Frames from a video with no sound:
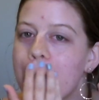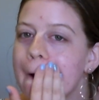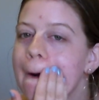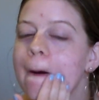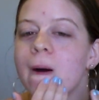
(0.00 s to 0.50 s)

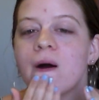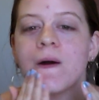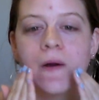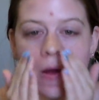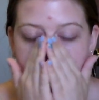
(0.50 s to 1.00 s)

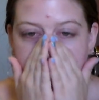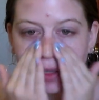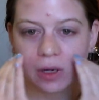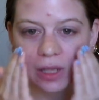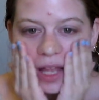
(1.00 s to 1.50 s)
I'm
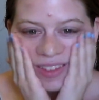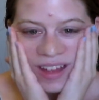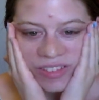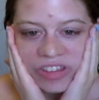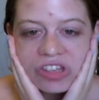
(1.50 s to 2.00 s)
gonna let
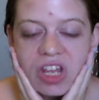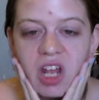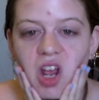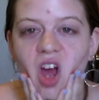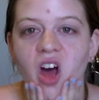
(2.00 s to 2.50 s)
that sit